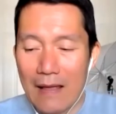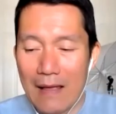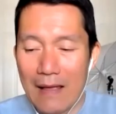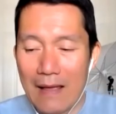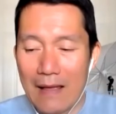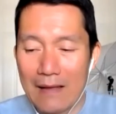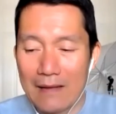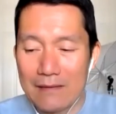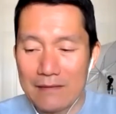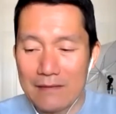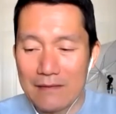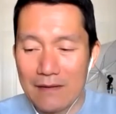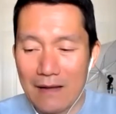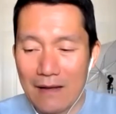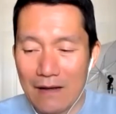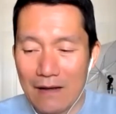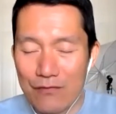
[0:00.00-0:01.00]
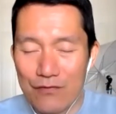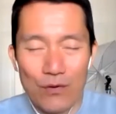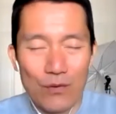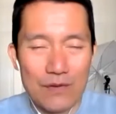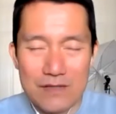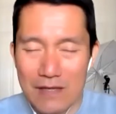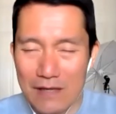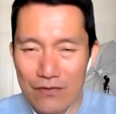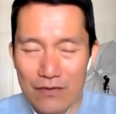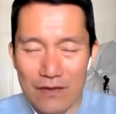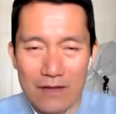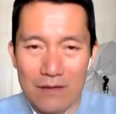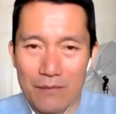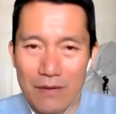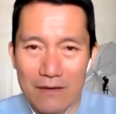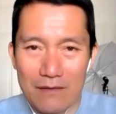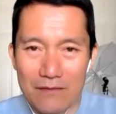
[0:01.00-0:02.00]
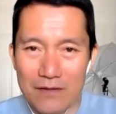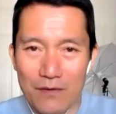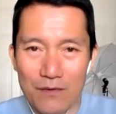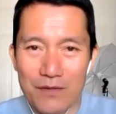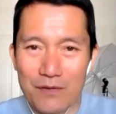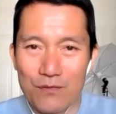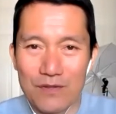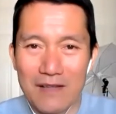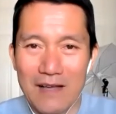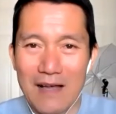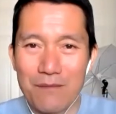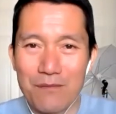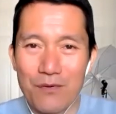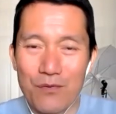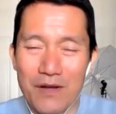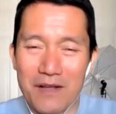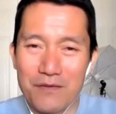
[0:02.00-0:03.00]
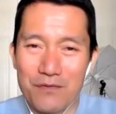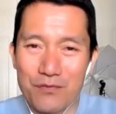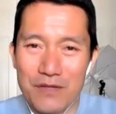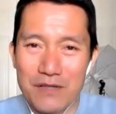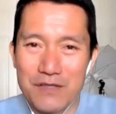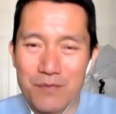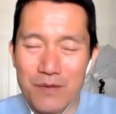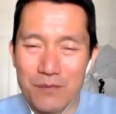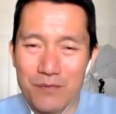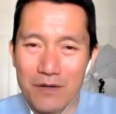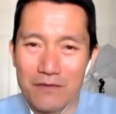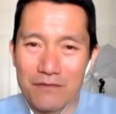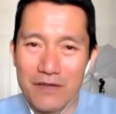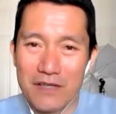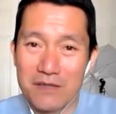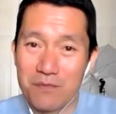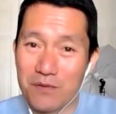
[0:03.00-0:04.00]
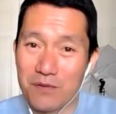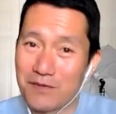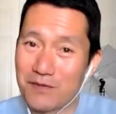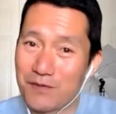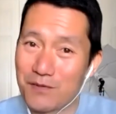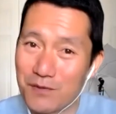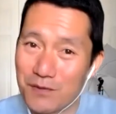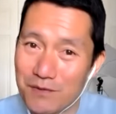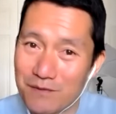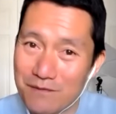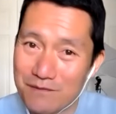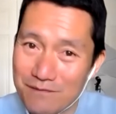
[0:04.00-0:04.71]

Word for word: And of course, I think about the only reliable way to reach people on Facebook is through,